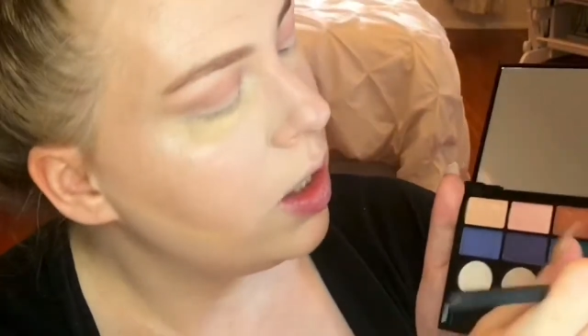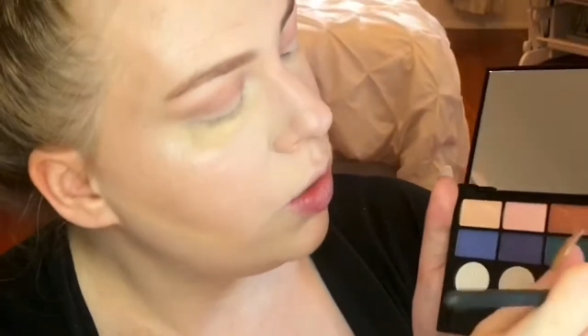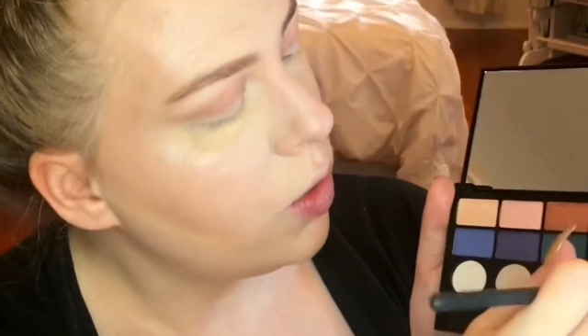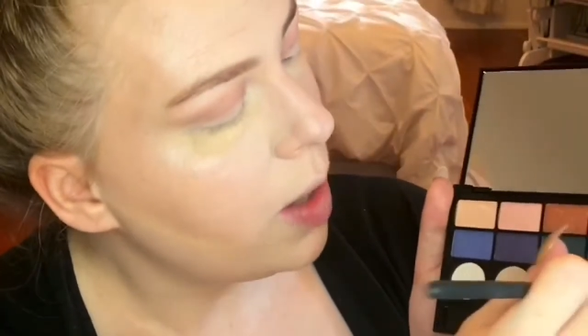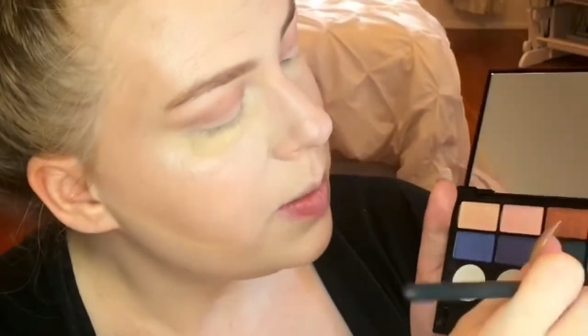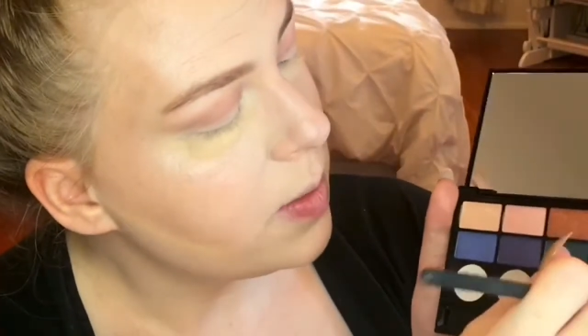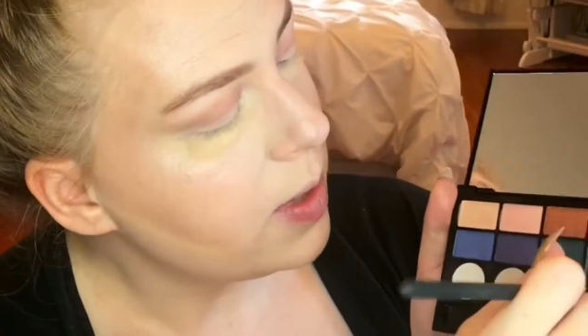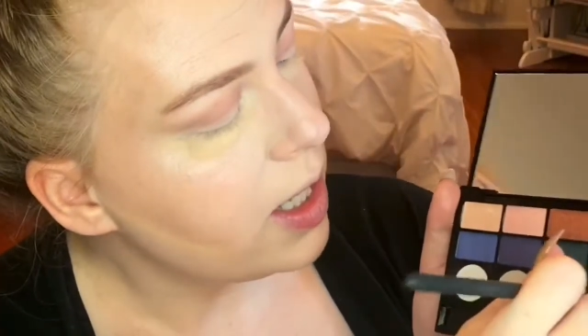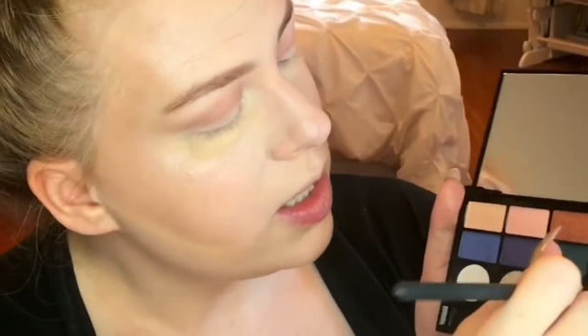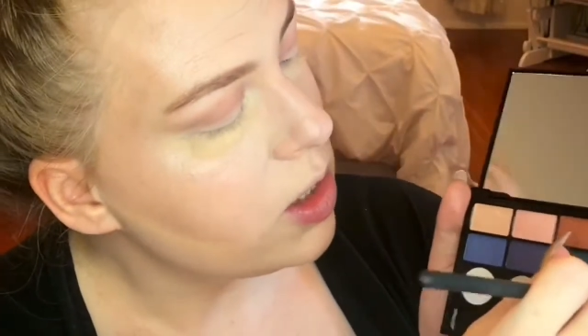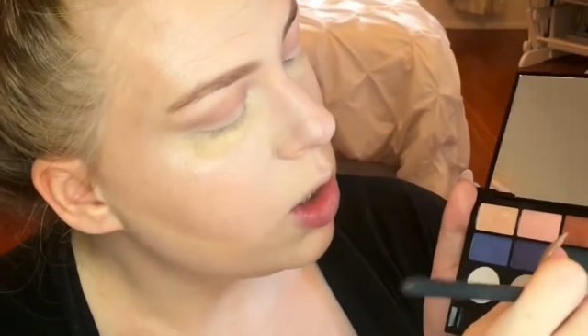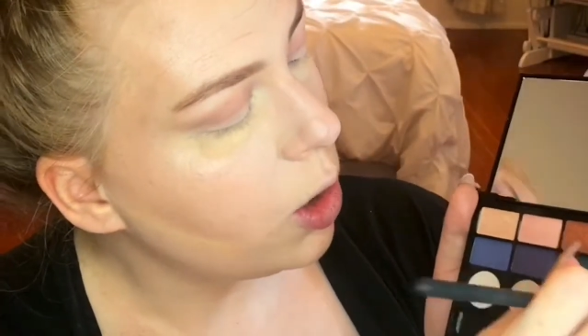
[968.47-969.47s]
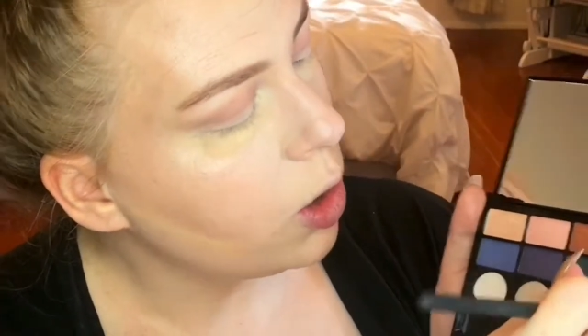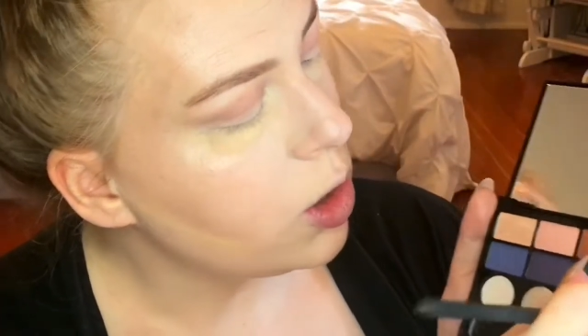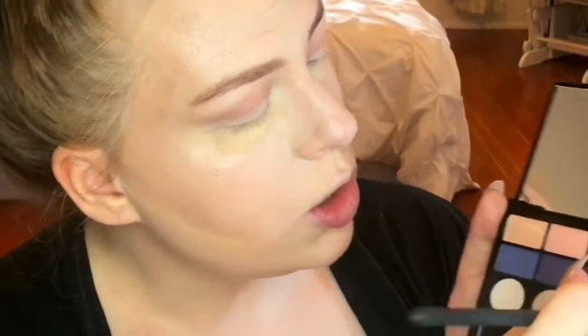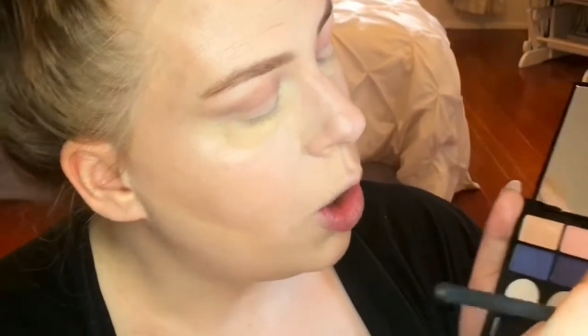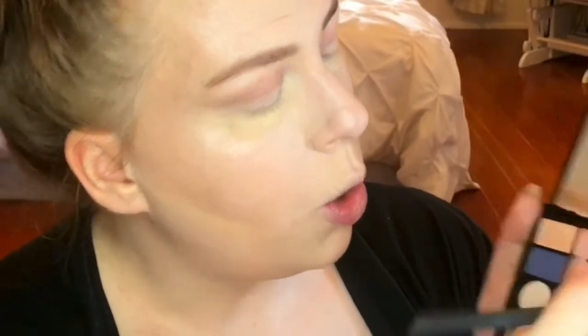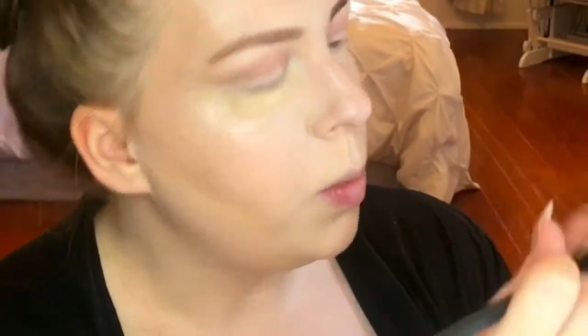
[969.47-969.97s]
Grab some of that darker
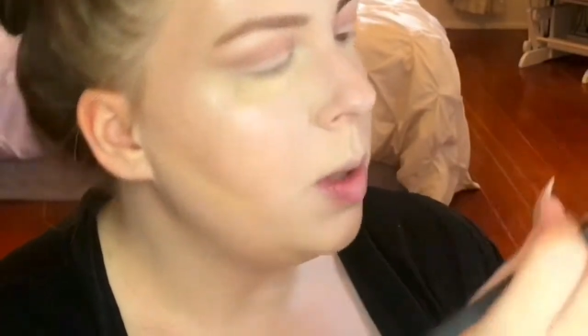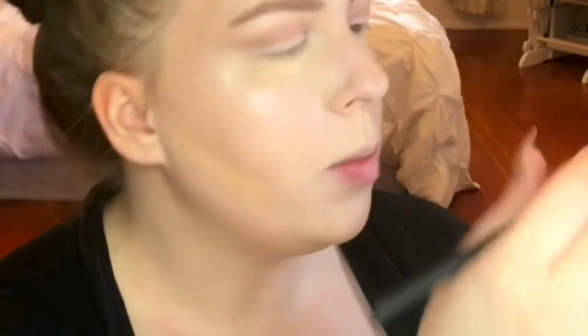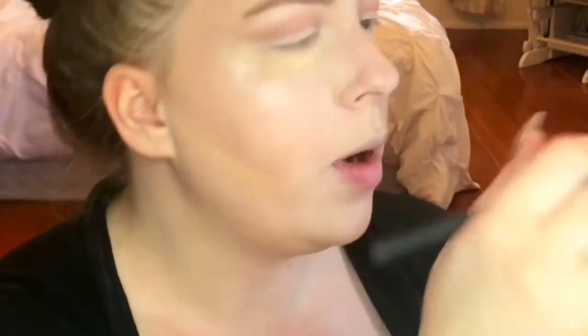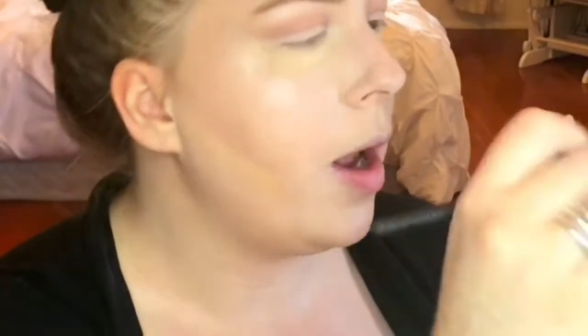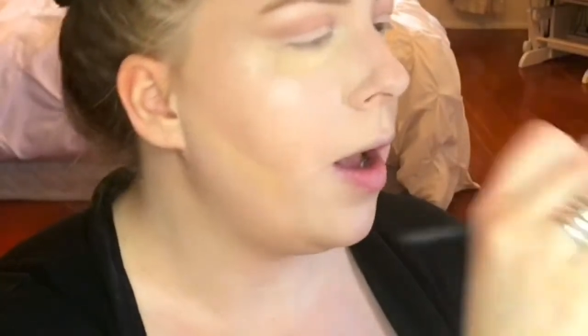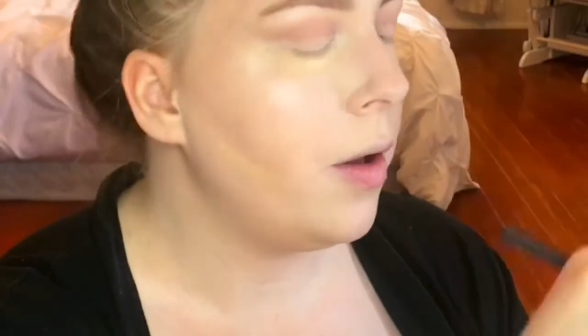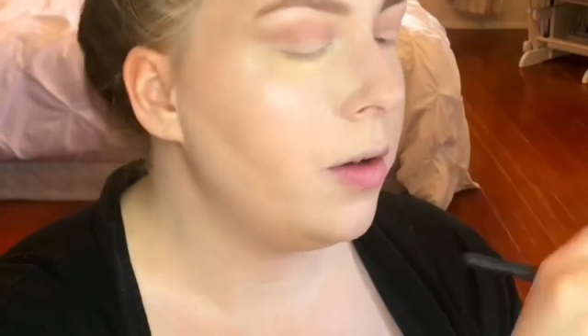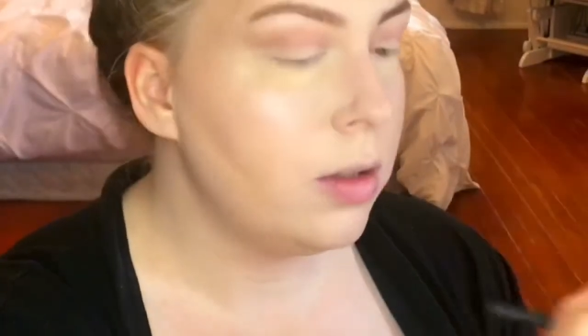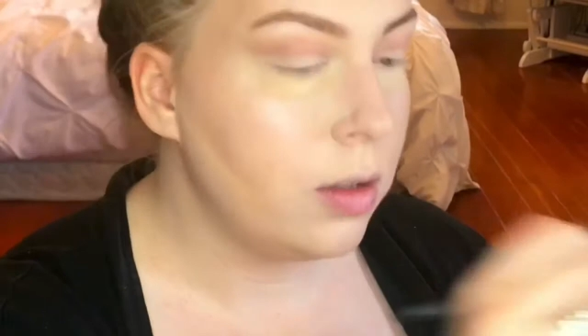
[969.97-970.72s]
taupey brown.